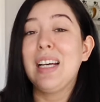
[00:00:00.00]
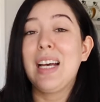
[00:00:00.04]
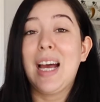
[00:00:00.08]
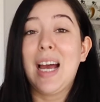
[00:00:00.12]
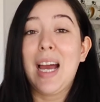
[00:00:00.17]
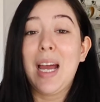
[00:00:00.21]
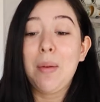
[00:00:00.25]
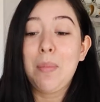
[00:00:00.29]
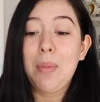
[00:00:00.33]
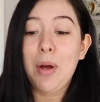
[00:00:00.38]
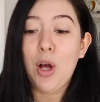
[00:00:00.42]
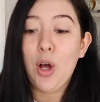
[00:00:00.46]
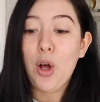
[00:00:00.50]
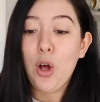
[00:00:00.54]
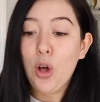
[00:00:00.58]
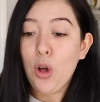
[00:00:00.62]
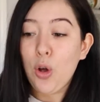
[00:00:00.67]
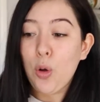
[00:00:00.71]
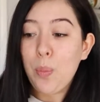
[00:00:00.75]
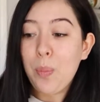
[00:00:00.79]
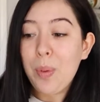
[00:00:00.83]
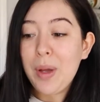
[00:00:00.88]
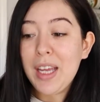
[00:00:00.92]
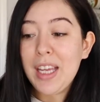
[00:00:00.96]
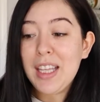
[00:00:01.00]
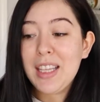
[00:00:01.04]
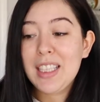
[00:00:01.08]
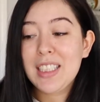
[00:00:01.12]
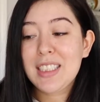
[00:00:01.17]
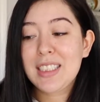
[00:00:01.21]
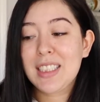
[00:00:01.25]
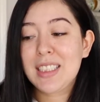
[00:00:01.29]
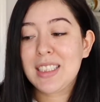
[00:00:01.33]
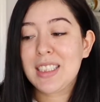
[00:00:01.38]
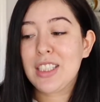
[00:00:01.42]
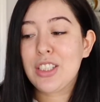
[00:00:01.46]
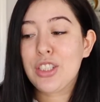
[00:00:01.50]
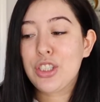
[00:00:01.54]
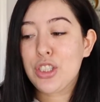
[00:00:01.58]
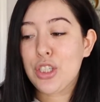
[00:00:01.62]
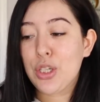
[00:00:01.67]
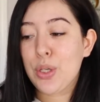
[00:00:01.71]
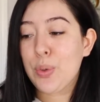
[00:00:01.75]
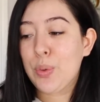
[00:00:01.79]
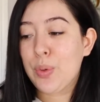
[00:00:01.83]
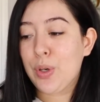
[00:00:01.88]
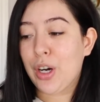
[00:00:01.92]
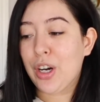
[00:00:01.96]
I'm hoping this isn't
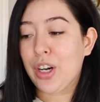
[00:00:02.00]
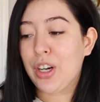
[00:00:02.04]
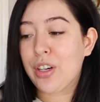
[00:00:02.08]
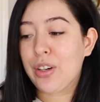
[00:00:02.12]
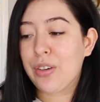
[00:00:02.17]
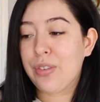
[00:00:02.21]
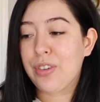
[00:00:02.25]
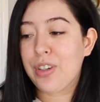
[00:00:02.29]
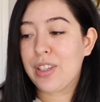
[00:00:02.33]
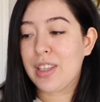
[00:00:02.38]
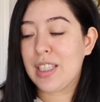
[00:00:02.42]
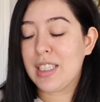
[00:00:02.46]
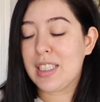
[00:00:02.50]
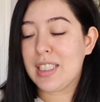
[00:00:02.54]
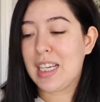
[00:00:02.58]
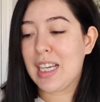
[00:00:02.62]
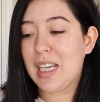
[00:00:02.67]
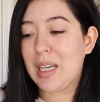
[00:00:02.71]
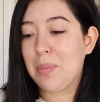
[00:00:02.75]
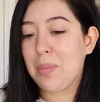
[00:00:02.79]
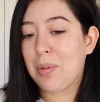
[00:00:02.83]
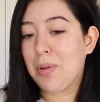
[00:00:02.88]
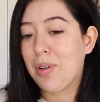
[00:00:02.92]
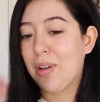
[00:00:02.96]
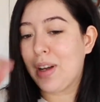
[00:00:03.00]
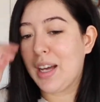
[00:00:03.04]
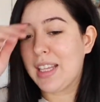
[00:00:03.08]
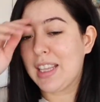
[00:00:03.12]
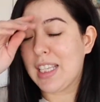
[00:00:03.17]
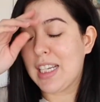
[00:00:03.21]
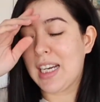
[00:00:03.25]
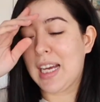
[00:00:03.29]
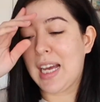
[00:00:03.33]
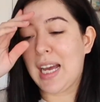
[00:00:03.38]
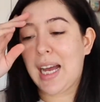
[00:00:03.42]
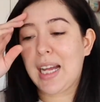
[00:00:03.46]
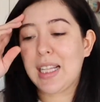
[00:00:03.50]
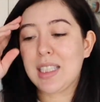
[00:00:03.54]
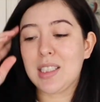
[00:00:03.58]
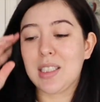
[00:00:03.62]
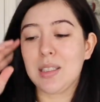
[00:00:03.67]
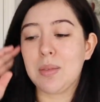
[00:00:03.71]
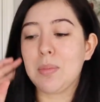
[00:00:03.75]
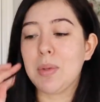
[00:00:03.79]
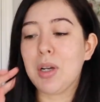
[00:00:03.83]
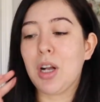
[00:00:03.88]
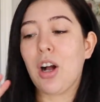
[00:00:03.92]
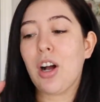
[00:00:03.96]
too dark for the table, and then it adds
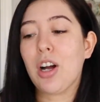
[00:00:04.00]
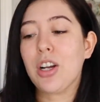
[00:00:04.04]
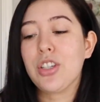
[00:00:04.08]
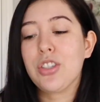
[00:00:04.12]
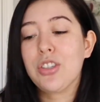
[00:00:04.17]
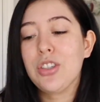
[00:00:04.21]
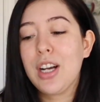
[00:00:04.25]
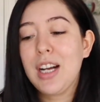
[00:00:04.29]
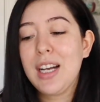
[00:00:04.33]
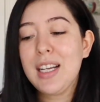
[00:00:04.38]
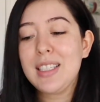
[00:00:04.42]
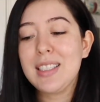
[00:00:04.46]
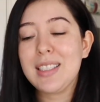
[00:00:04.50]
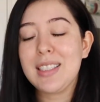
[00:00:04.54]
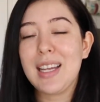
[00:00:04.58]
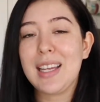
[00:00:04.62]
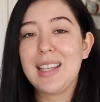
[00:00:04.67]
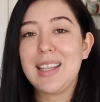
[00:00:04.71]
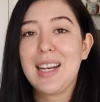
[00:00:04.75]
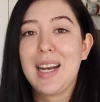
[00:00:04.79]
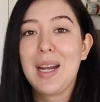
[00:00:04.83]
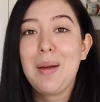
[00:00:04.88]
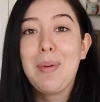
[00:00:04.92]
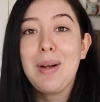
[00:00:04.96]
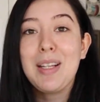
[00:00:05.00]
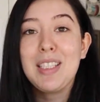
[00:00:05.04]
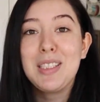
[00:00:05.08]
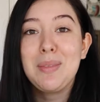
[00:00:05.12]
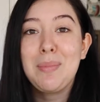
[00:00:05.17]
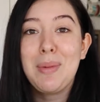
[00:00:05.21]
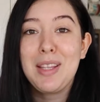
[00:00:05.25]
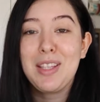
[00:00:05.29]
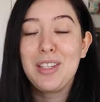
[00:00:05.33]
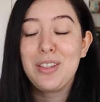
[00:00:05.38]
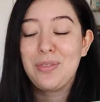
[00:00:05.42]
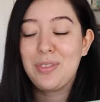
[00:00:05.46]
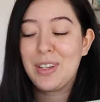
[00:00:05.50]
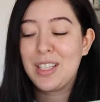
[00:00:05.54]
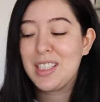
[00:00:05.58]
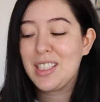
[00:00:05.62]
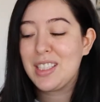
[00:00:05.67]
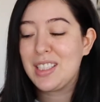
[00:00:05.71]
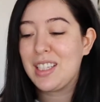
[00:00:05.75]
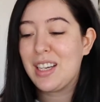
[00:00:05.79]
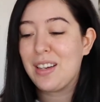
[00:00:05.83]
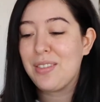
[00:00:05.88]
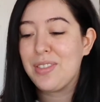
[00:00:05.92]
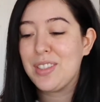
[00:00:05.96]
some contrast. And then I bought some other fun
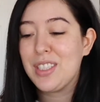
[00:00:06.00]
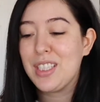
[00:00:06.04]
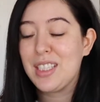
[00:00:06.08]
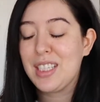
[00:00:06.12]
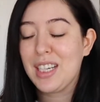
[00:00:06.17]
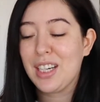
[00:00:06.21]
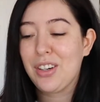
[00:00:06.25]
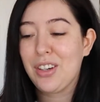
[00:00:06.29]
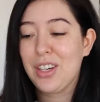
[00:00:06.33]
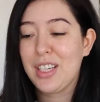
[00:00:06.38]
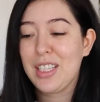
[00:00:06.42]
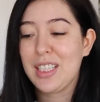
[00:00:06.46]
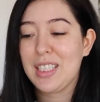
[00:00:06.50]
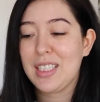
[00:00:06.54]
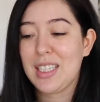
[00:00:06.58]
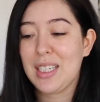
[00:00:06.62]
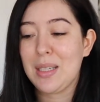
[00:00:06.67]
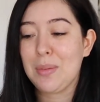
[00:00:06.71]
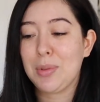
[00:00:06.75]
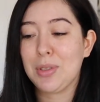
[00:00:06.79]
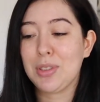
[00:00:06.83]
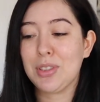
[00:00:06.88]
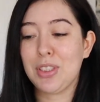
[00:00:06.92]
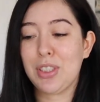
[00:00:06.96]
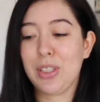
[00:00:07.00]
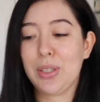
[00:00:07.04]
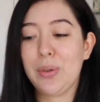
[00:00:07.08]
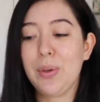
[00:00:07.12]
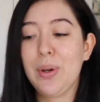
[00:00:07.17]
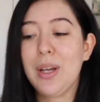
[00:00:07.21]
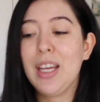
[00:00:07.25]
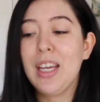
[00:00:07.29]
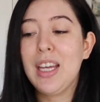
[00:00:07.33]
stuff to decorate the table too. I